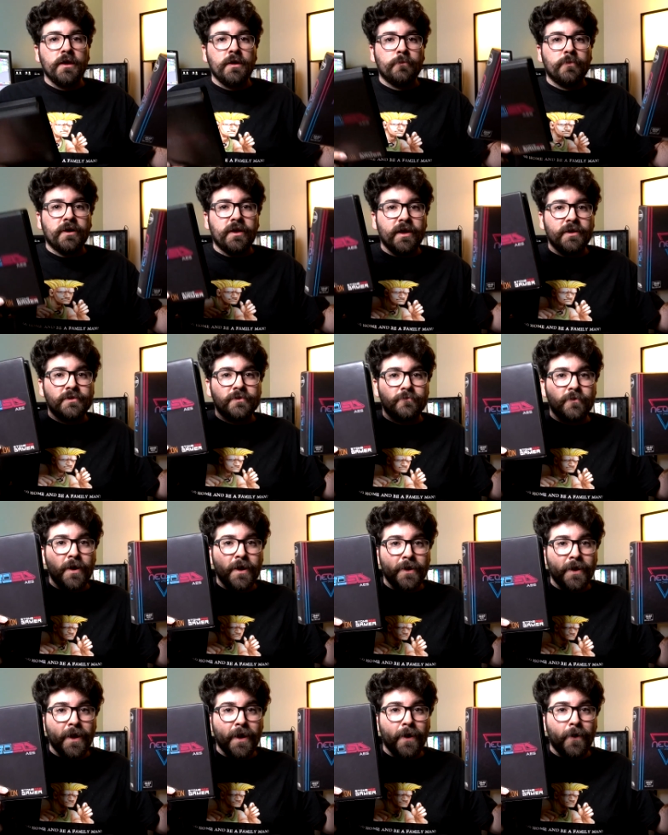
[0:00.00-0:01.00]
But as of
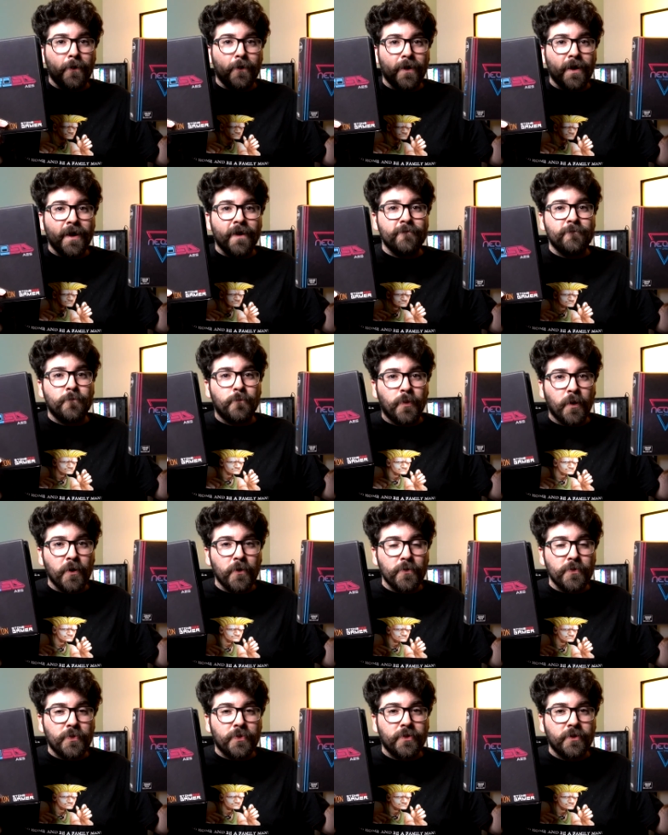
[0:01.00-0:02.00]
right now, I have
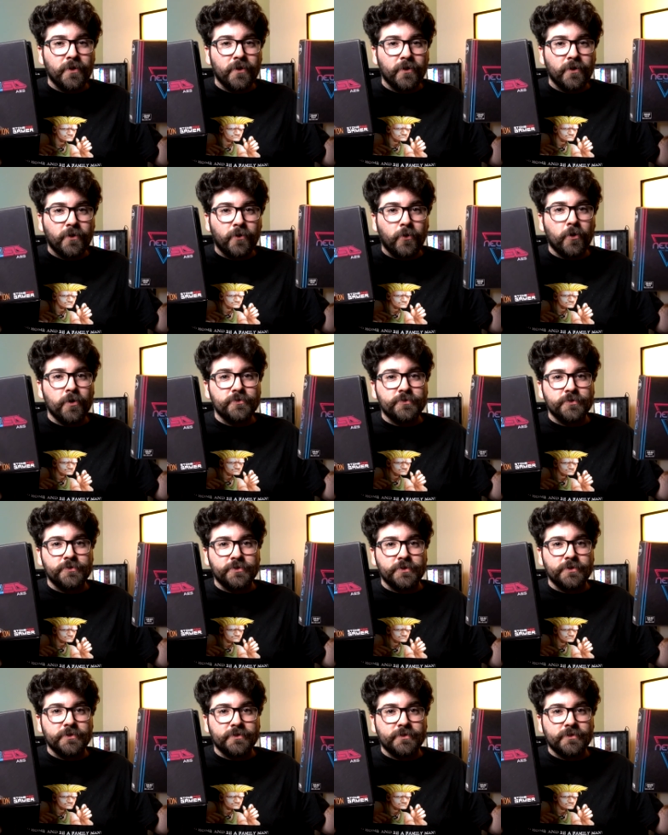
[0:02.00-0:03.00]
both
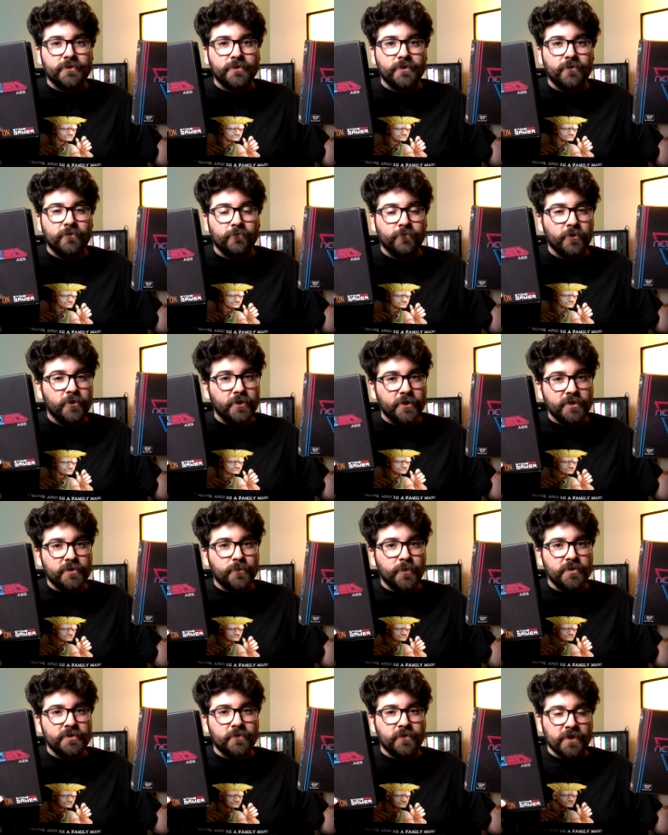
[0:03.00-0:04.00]
cartridges. Really
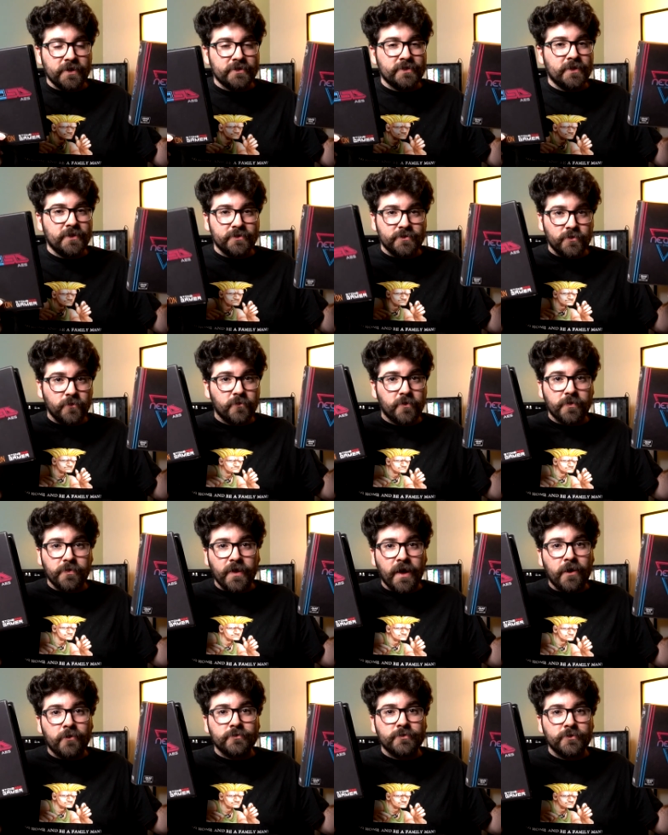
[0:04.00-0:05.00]
expensive. Like I said, this is over
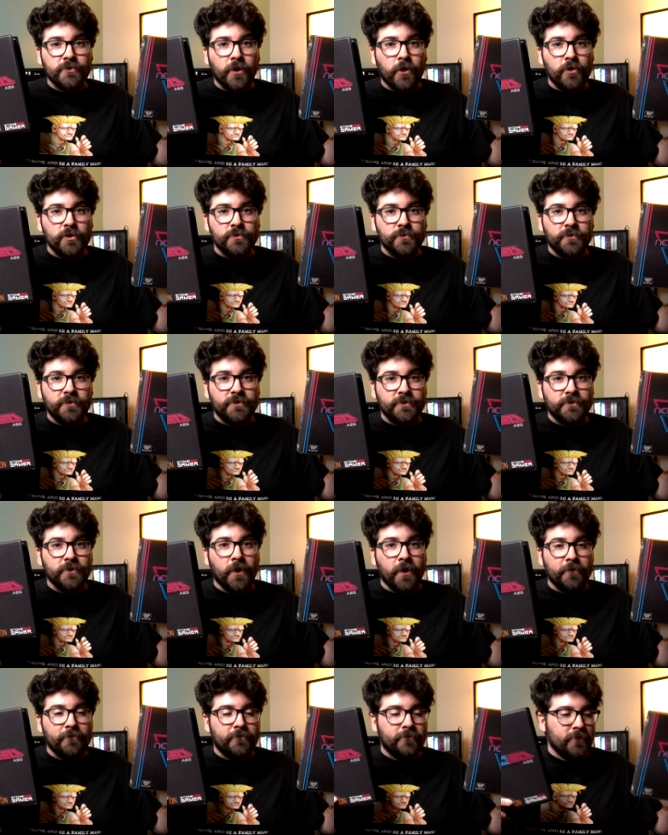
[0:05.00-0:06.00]
$1,000 worth of
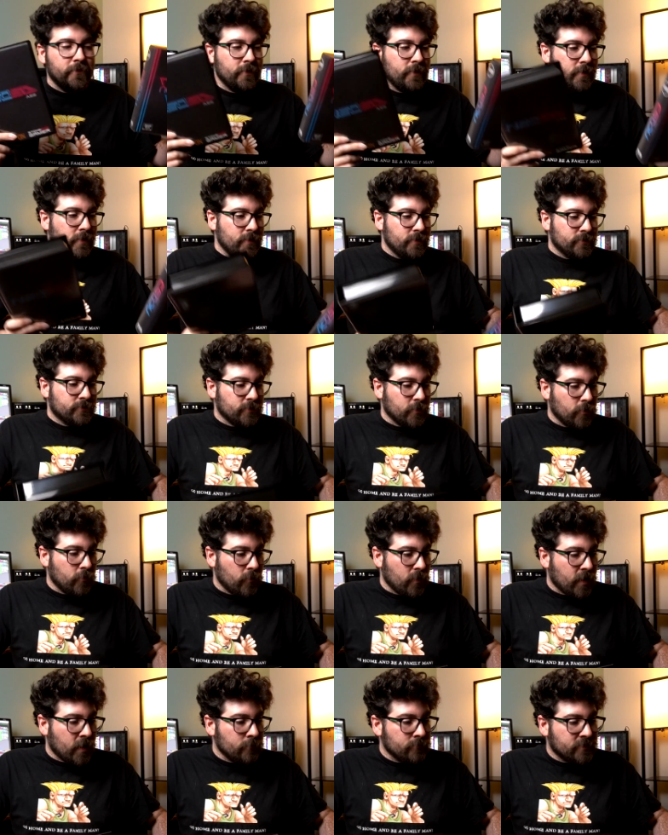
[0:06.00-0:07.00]
stuff.
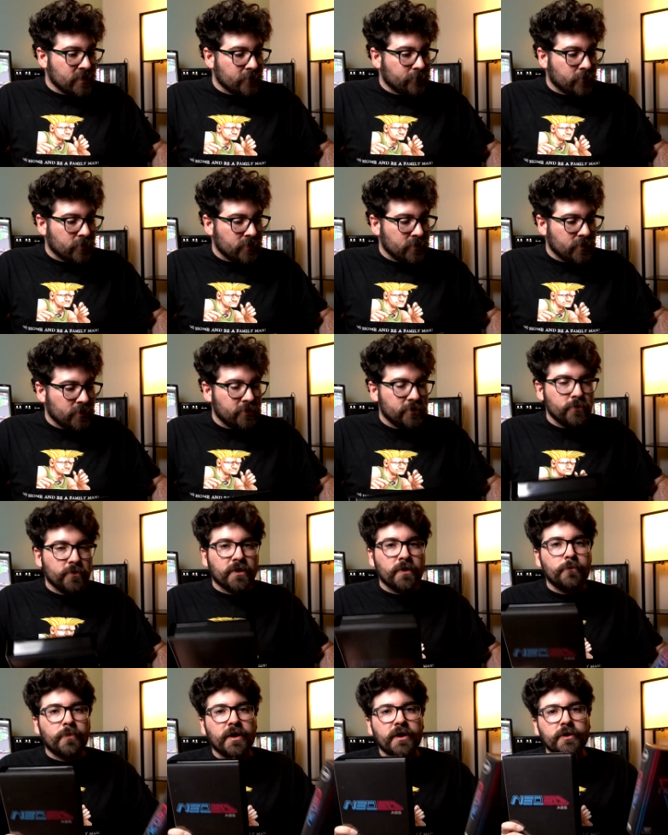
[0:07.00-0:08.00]
So I'm definitely going to do a
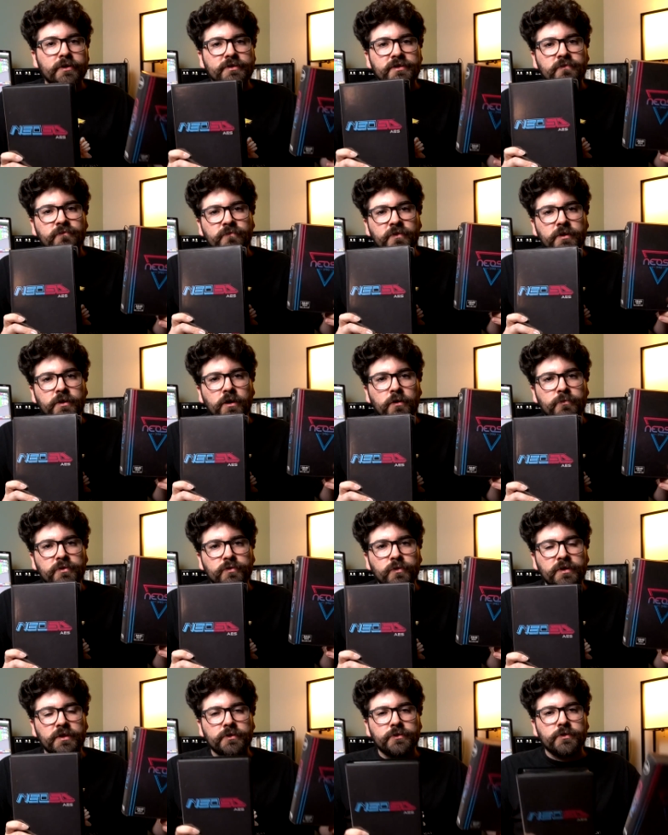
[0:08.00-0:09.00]
comparison video
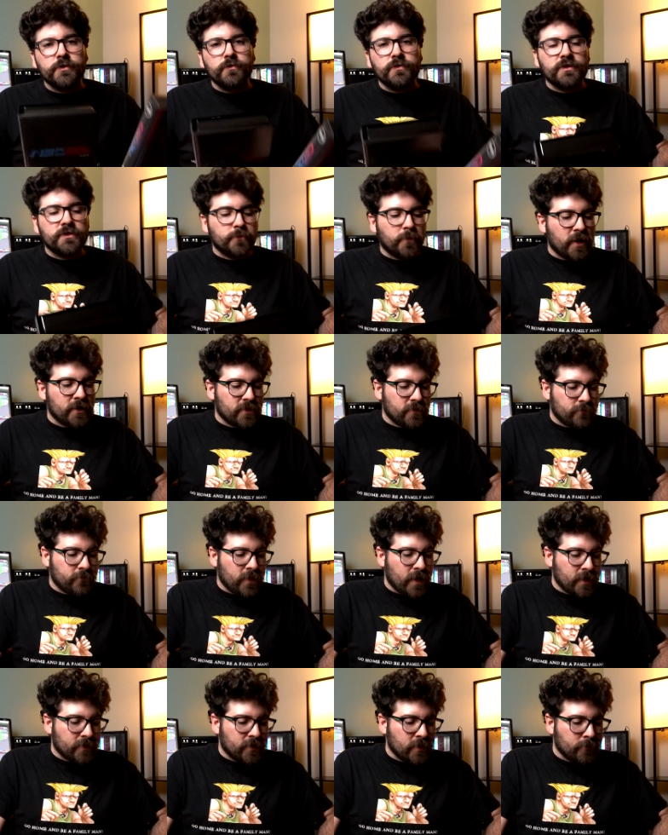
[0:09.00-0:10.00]
between the two, despite the
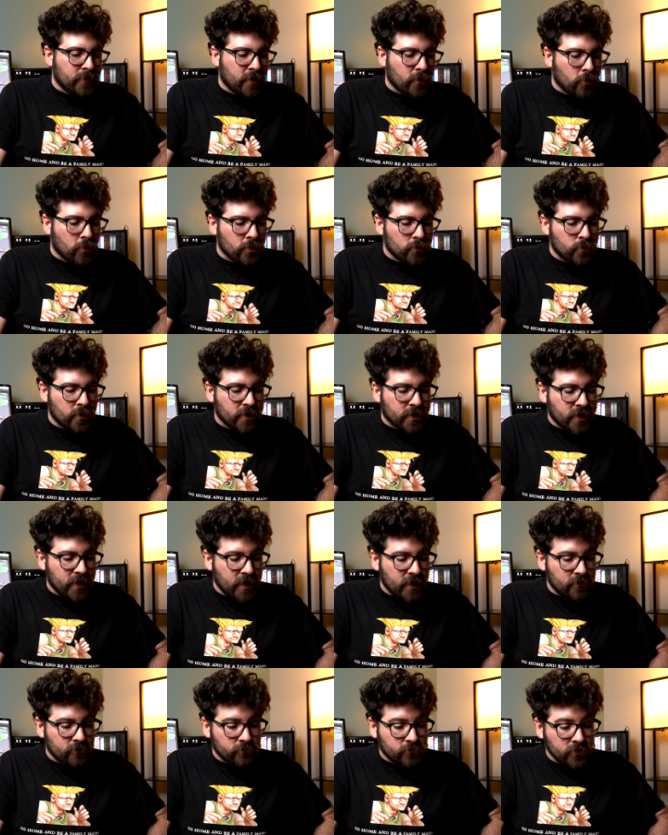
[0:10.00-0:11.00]
fact that my hardware
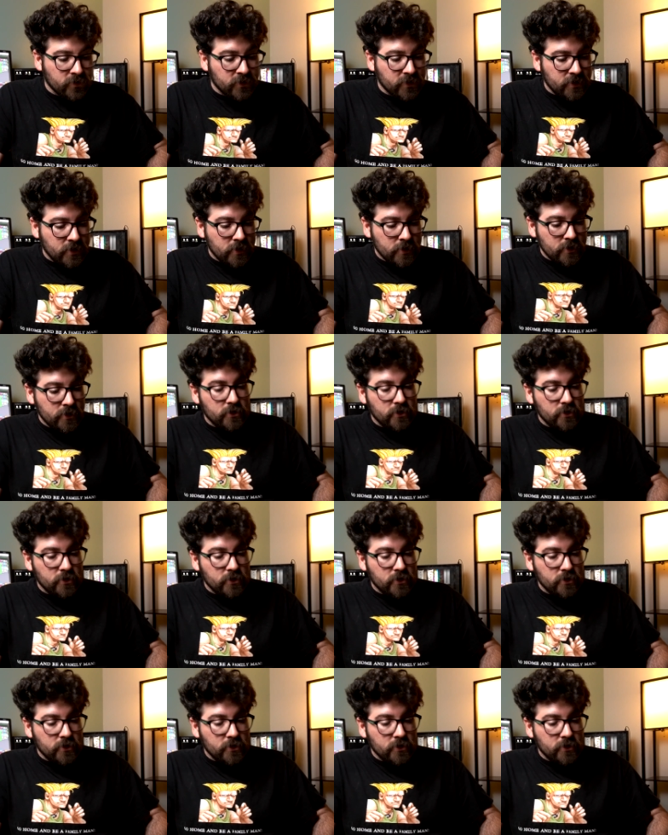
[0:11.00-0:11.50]
can't really